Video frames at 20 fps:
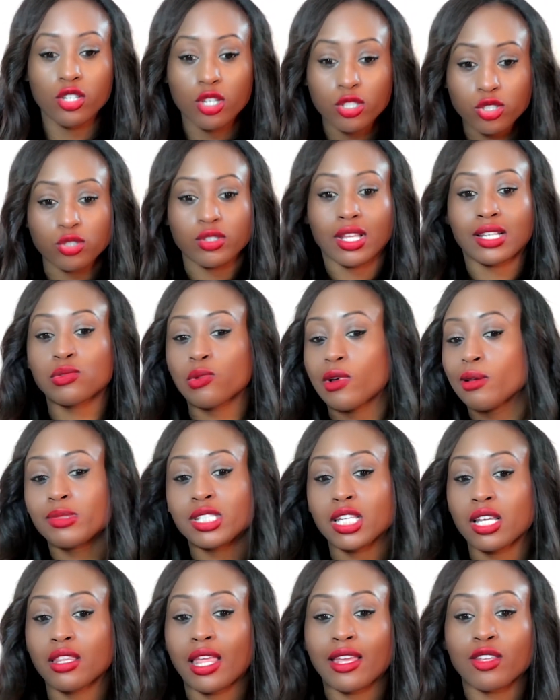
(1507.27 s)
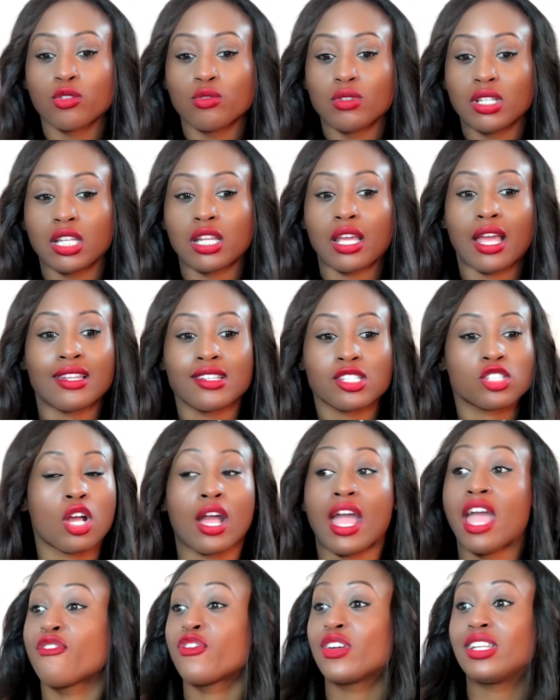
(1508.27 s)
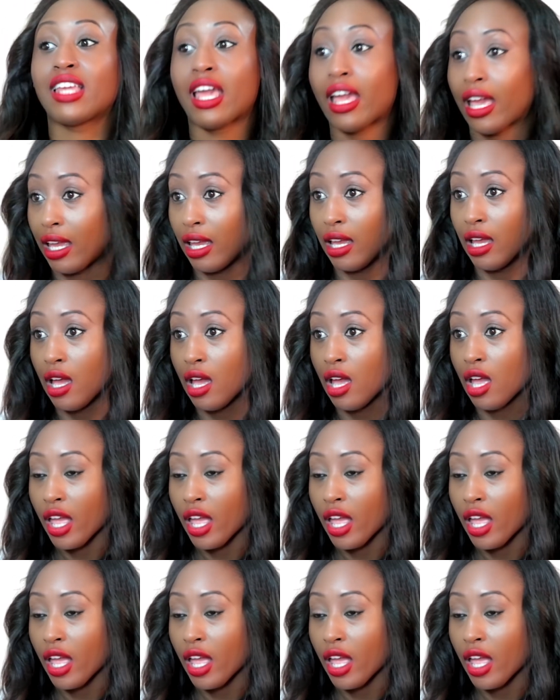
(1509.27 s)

You know, so that's what I'm saying, like, you need it, and it's not every day.